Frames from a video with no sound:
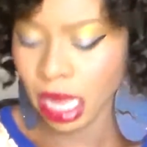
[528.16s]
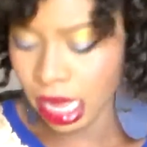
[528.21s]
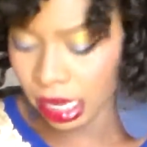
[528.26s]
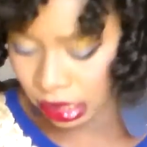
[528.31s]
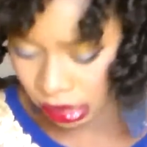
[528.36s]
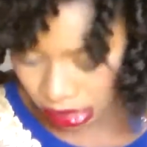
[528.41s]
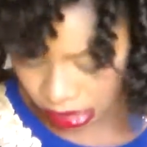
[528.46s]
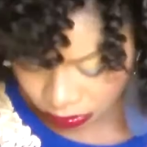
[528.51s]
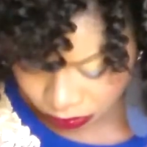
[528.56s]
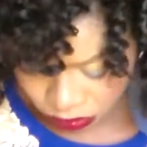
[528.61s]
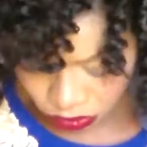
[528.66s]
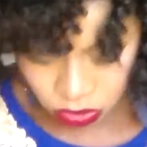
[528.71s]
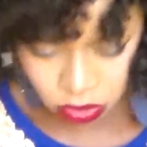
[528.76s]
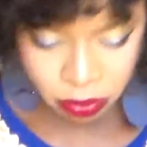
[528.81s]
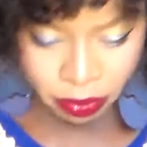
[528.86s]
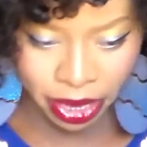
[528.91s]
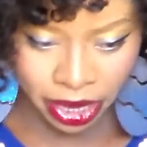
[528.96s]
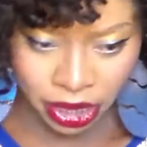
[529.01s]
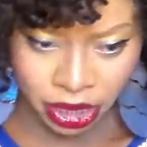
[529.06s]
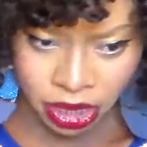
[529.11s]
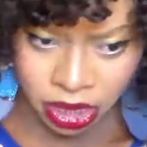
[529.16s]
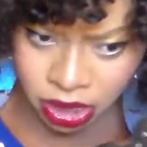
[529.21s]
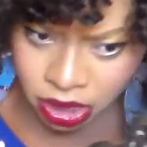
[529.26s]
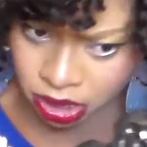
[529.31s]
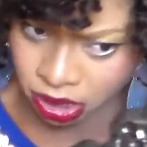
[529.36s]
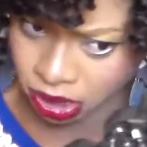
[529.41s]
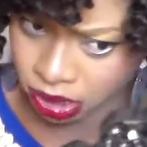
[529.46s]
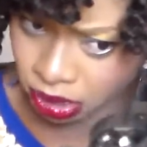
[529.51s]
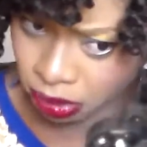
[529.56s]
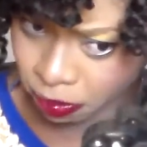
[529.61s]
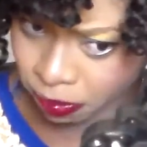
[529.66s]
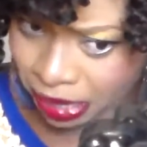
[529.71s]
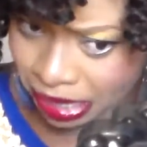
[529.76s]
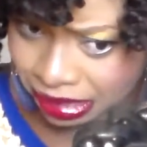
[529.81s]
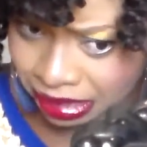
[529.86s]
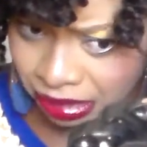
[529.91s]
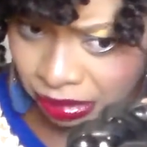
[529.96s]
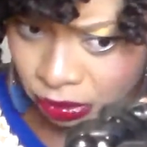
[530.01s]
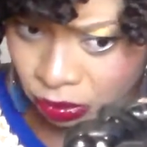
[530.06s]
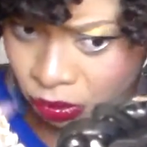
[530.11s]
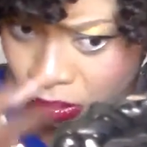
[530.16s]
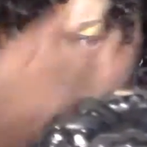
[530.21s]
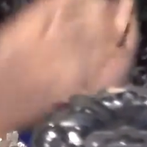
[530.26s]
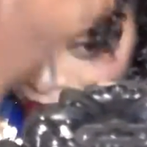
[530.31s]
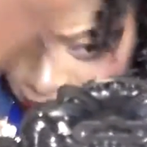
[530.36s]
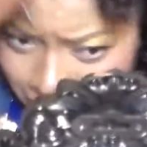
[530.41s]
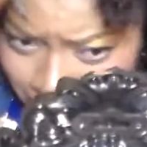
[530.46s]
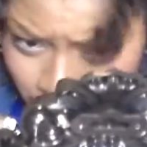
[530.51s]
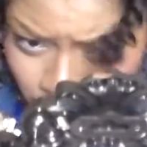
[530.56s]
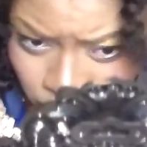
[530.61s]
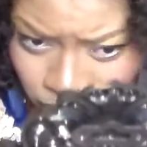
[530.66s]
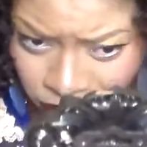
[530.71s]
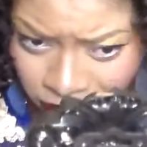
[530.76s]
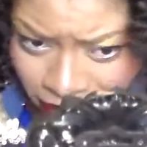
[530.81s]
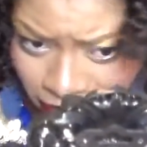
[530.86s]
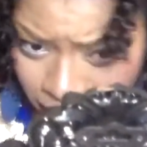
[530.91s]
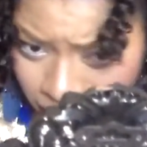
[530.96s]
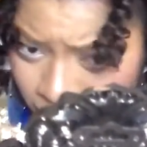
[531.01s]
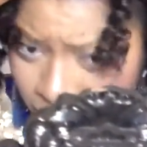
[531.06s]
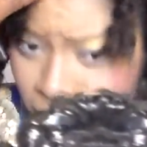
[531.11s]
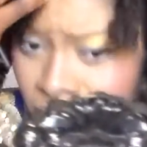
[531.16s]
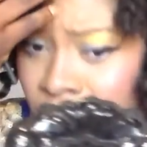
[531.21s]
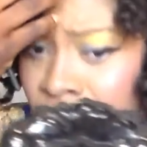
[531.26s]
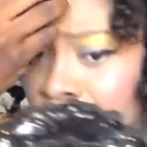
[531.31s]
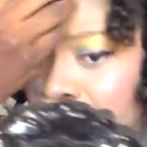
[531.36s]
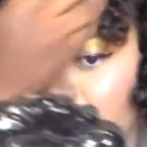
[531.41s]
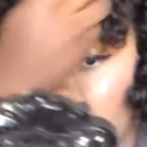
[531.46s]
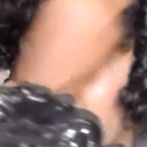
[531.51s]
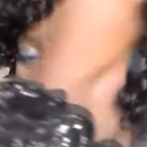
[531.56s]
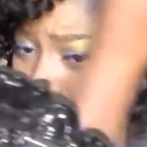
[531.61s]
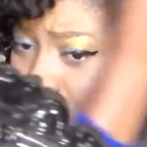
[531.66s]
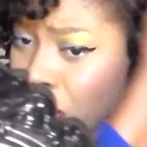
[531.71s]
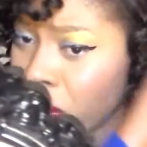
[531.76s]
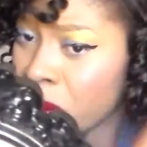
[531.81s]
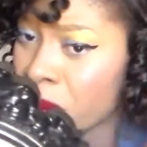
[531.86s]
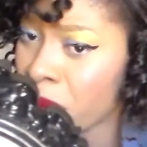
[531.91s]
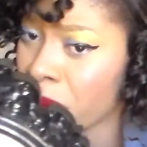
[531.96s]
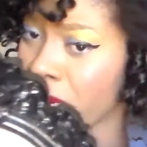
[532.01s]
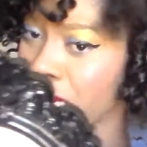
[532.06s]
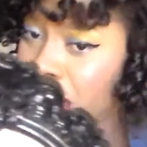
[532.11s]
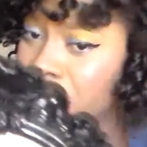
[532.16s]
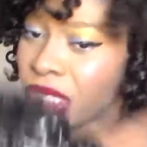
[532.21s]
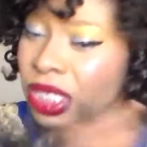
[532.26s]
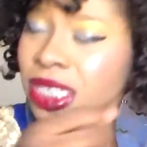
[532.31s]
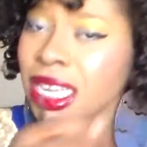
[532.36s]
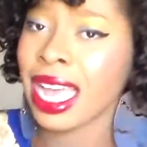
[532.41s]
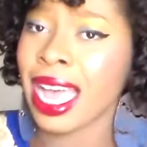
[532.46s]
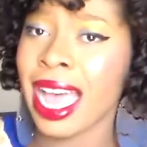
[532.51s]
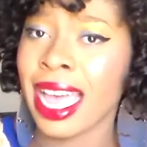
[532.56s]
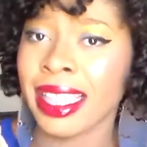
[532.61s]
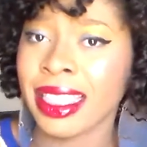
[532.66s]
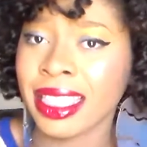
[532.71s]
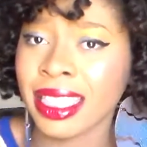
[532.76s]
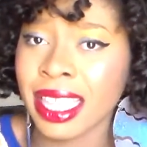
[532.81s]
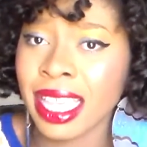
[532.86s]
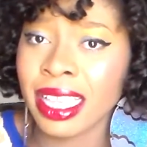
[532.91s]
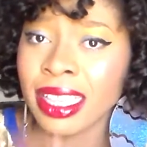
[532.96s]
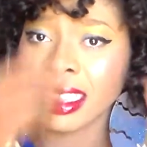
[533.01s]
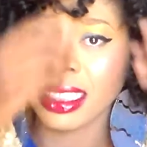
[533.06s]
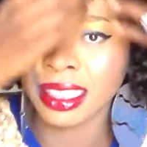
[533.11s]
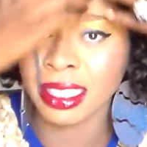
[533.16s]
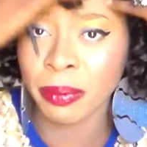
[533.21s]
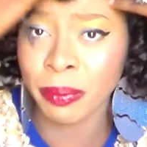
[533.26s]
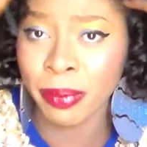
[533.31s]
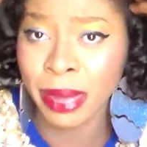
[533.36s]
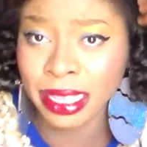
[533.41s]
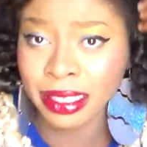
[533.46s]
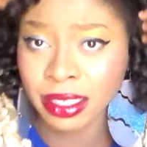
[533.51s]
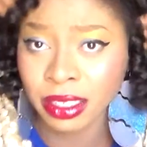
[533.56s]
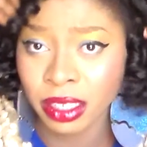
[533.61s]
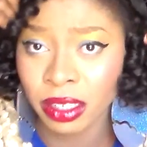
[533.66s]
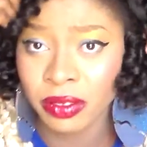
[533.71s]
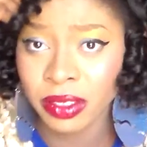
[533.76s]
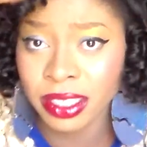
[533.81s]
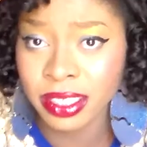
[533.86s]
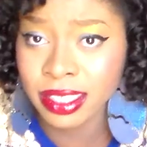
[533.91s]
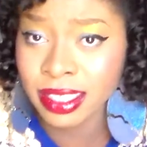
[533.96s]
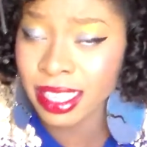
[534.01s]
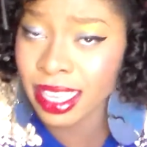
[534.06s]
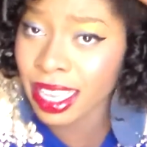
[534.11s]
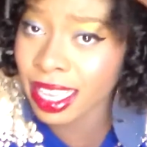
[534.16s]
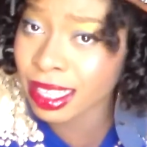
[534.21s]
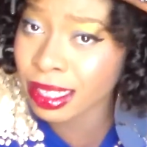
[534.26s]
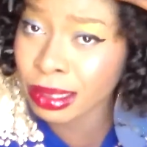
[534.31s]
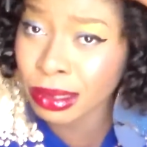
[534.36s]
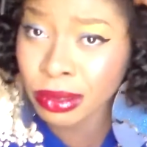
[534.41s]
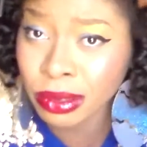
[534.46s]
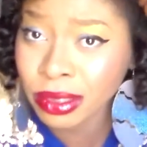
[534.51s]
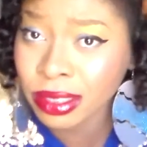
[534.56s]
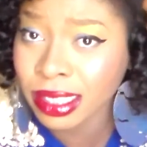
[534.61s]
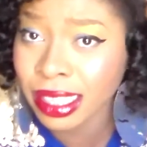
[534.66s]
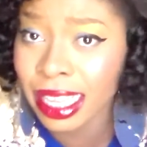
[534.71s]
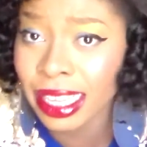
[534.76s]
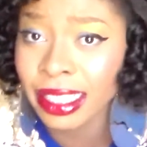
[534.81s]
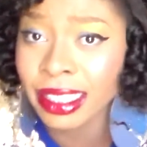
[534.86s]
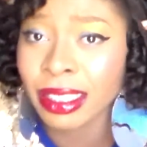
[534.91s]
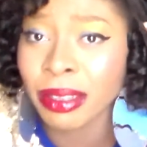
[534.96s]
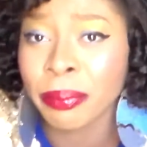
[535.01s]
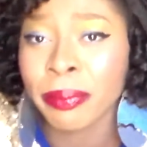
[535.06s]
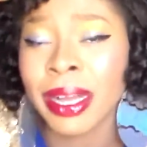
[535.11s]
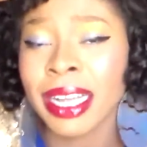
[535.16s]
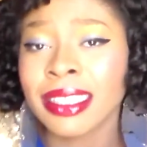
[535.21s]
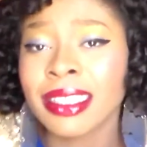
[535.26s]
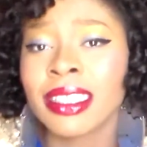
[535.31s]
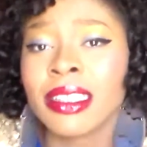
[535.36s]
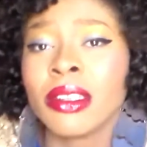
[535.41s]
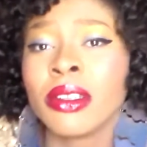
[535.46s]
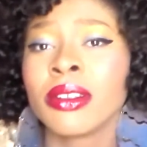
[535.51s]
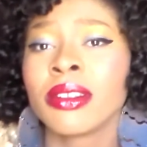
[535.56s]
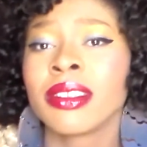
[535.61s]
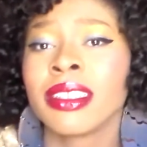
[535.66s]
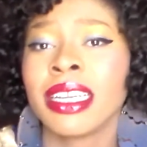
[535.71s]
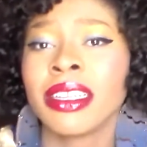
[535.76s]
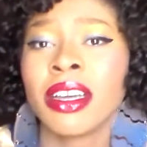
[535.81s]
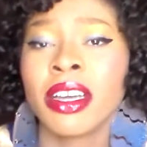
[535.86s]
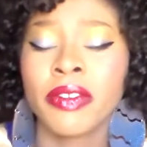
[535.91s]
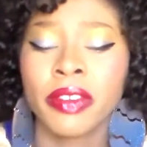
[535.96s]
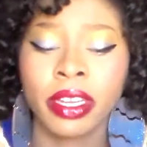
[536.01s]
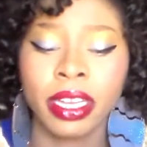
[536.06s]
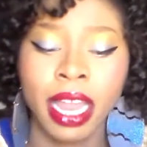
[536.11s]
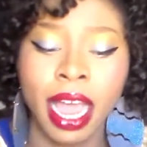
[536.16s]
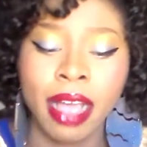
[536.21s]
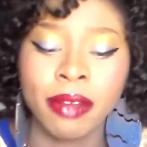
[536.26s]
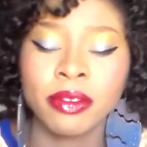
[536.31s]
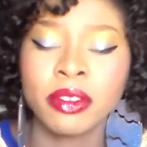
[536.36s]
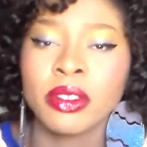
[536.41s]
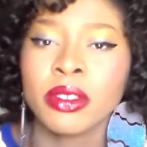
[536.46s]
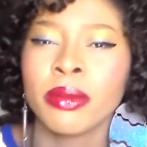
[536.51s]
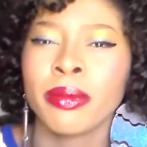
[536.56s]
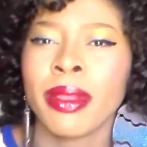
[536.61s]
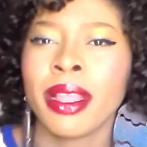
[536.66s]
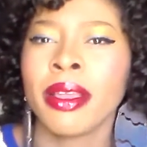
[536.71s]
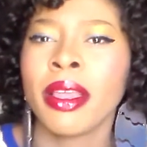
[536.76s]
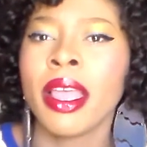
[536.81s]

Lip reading: and then to make the pattern look natural, which I think the pattern of this hair looks like, the pattern looks, I don't even have to,